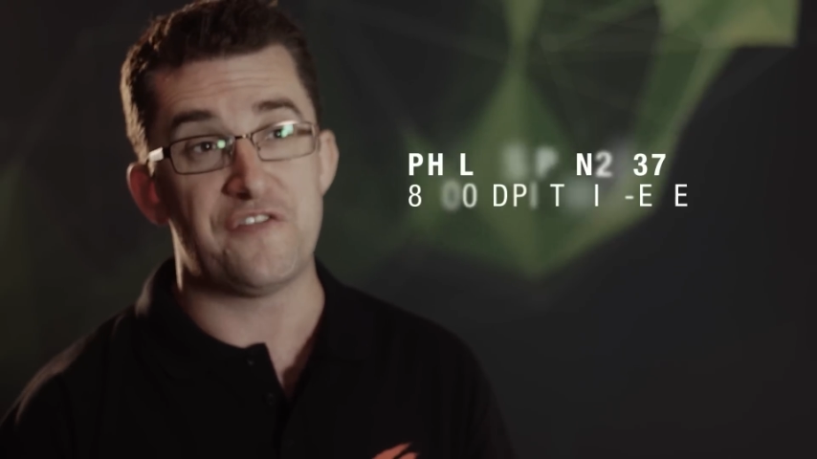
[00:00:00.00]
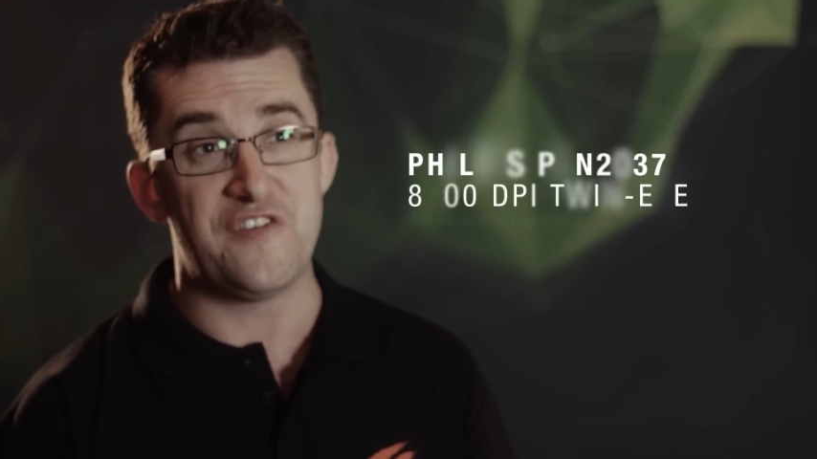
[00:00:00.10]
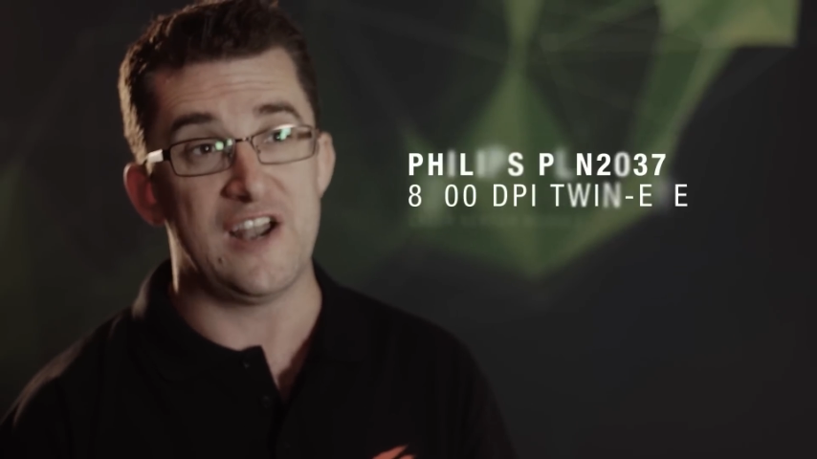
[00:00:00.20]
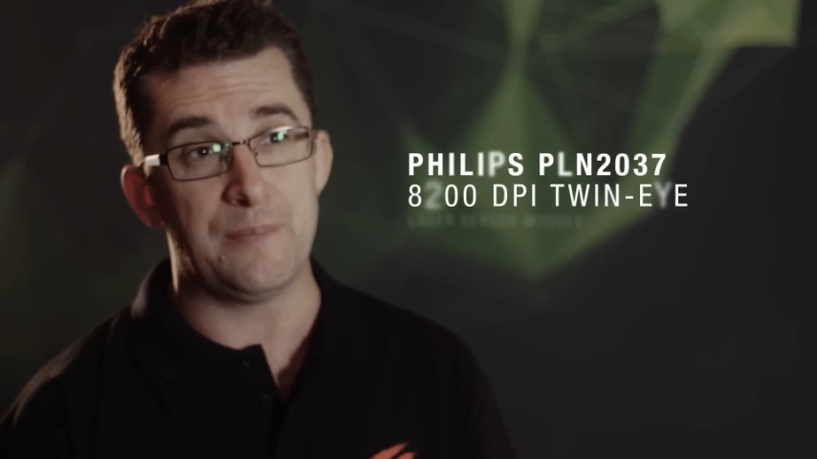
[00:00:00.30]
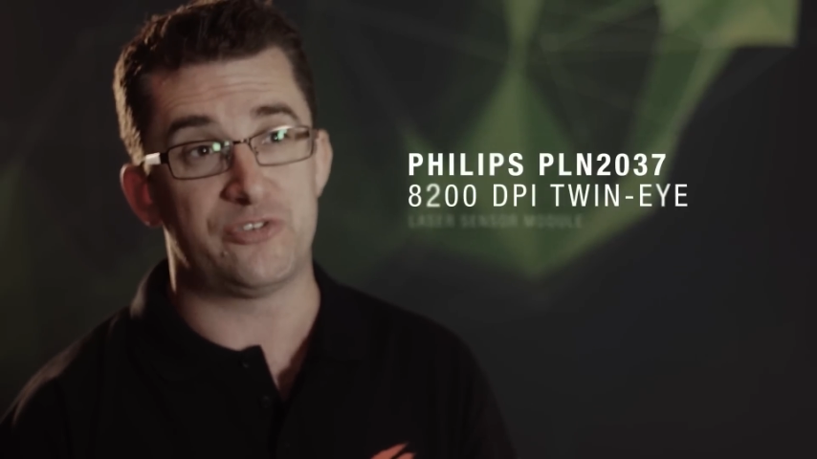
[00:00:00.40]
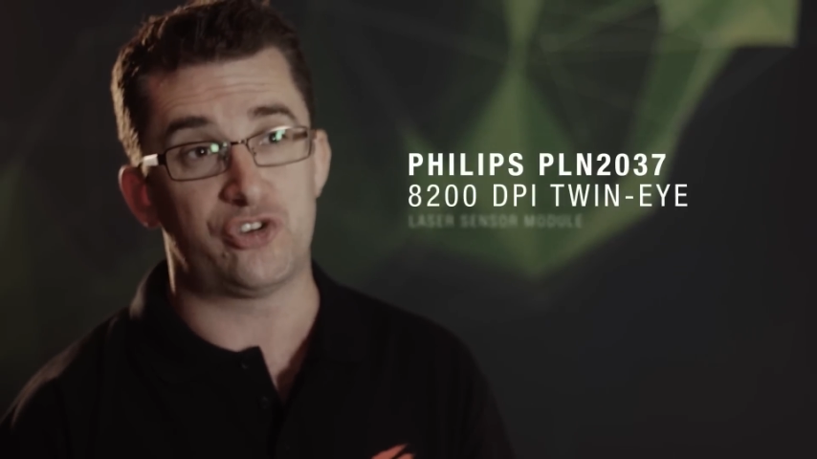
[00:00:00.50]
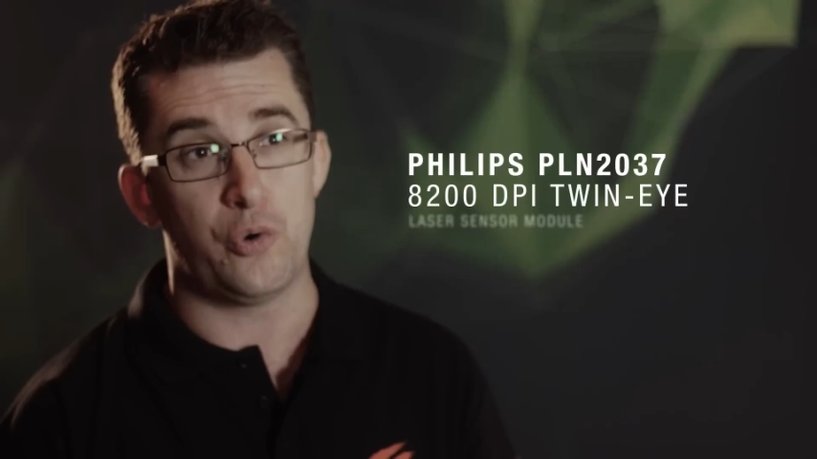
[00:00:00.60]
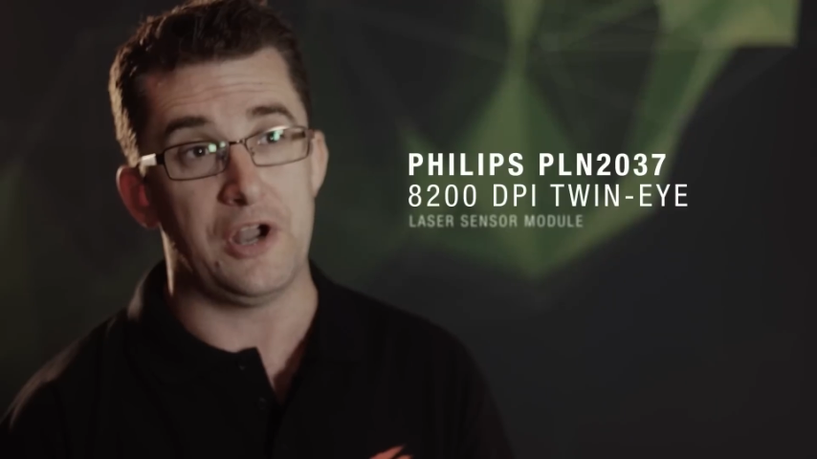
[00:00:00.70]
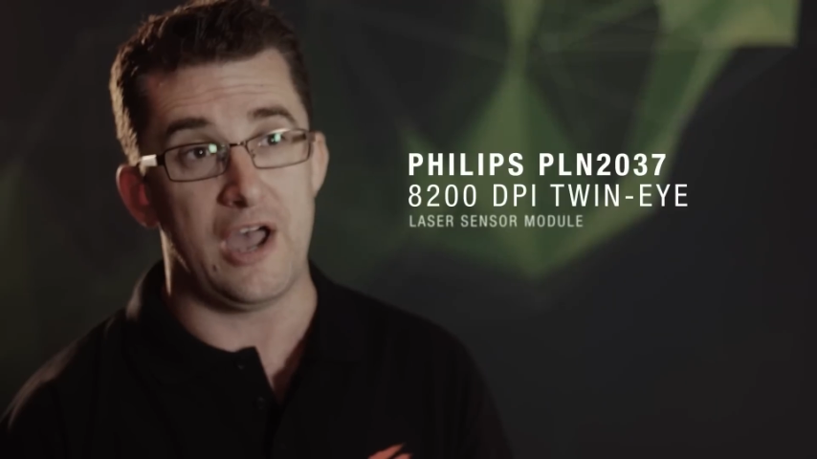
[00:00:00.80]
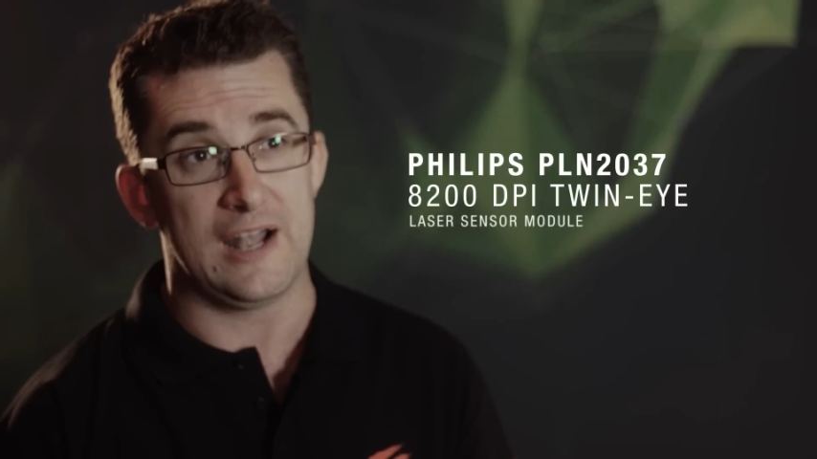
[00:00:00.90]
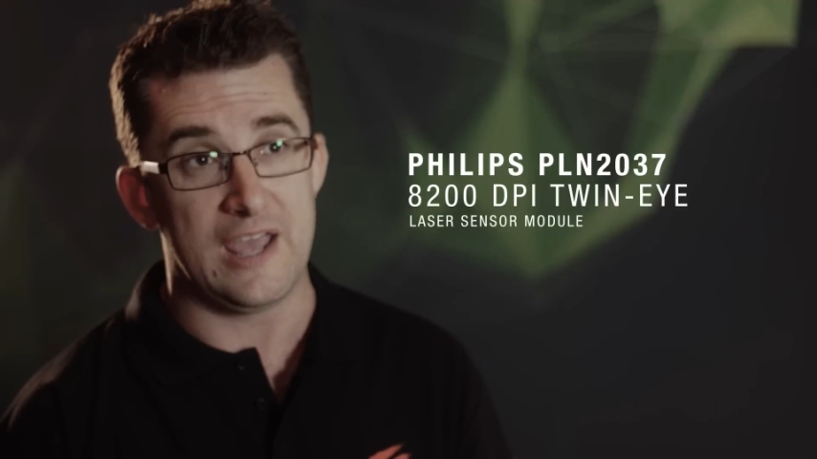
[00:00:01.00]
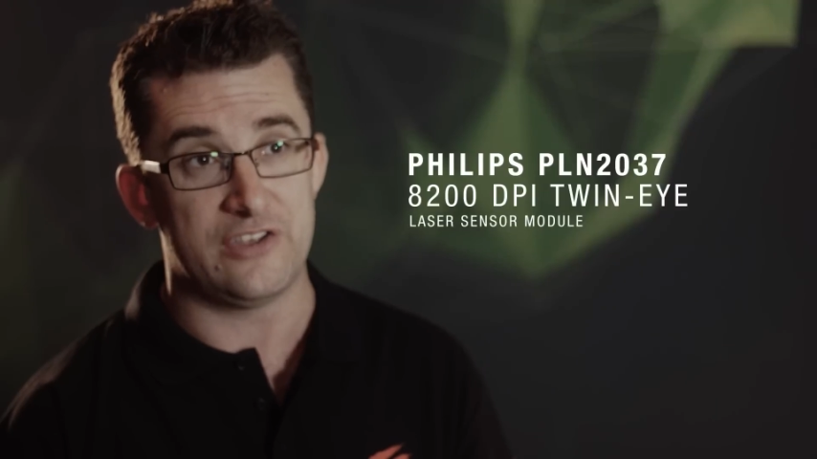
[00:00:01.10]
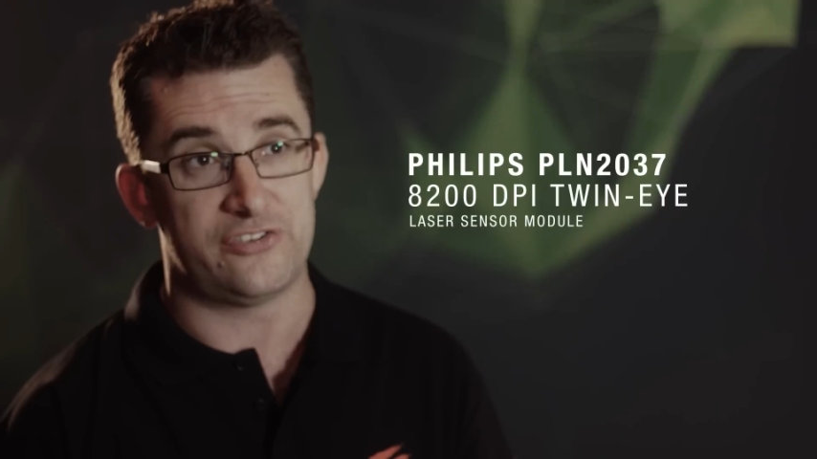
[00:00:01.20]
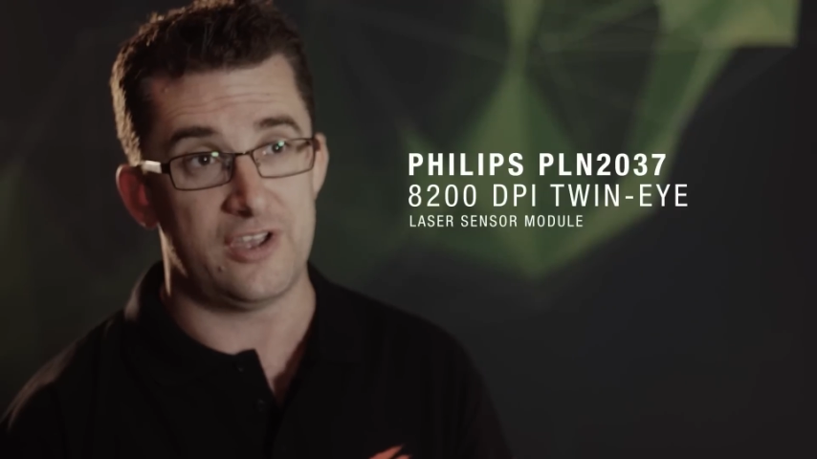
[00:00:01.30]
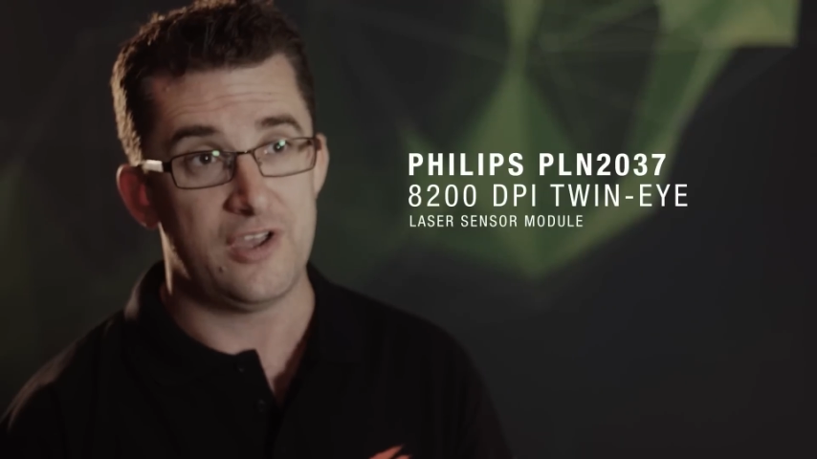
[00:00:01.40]
Philips twin eye
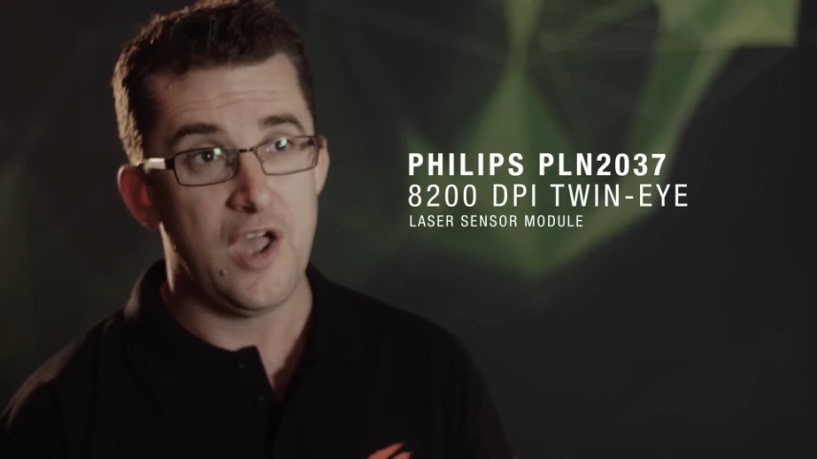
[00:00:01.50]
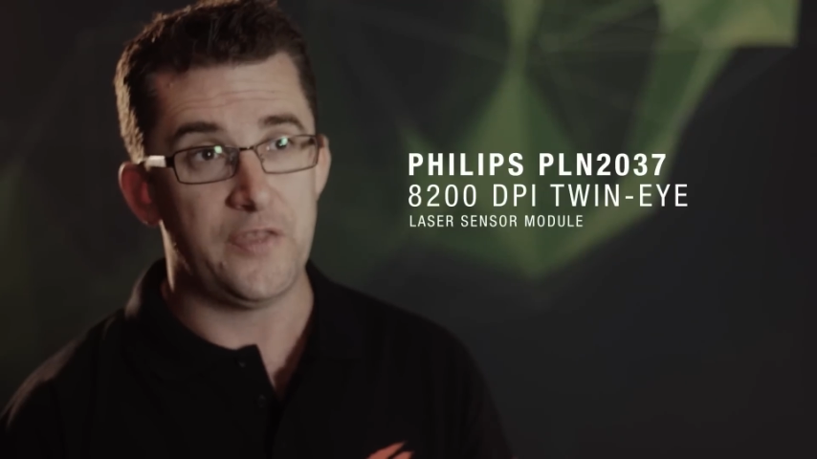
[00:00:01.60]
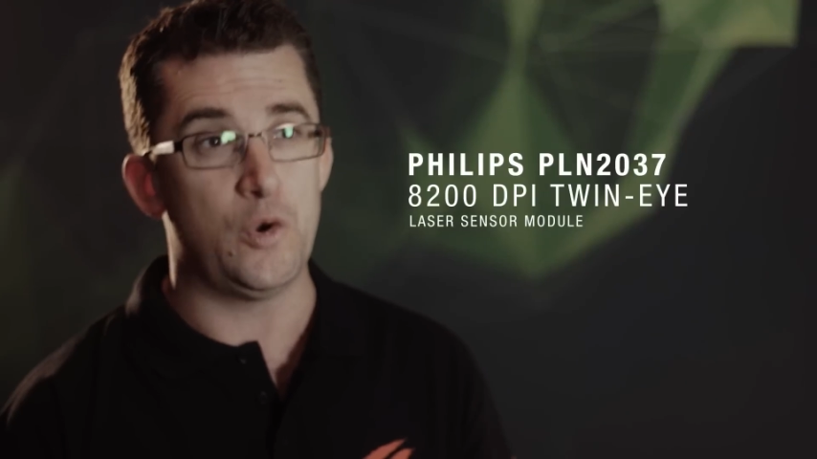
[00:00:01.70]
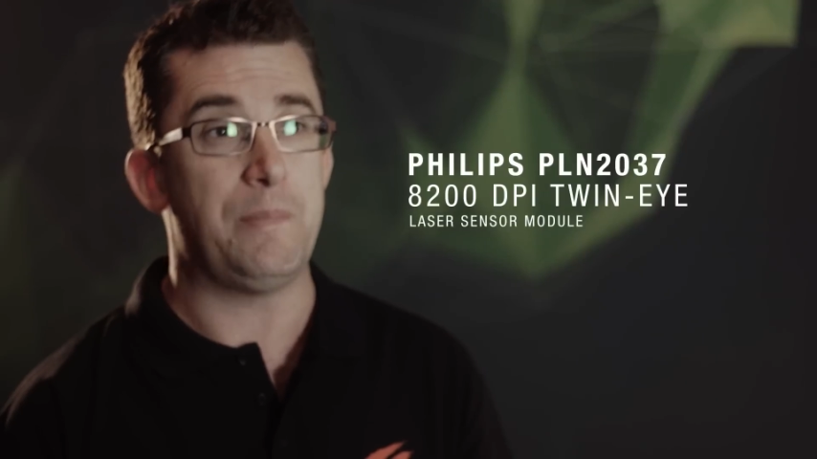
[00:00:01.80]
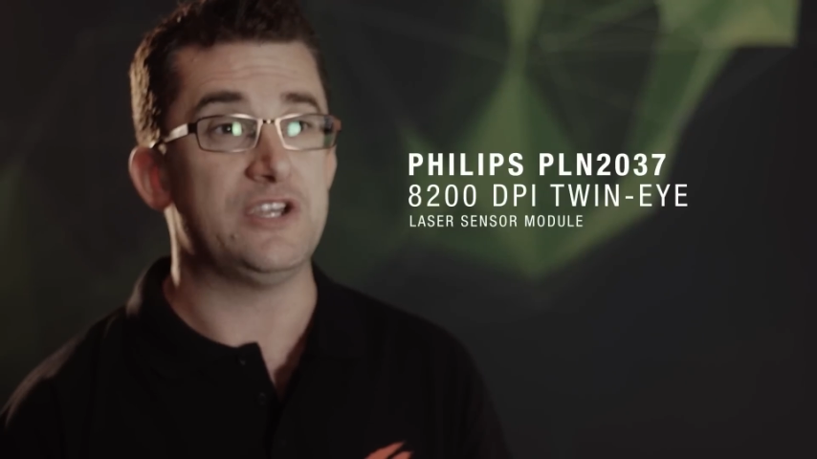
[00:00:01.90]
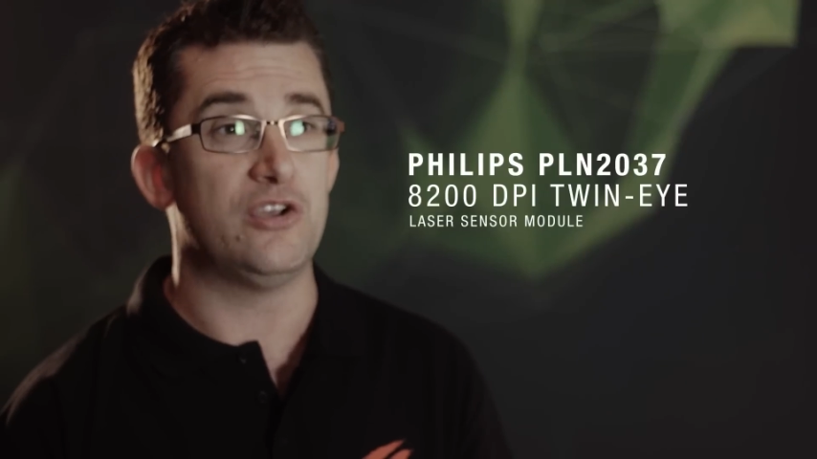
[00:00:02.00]
laser that we've been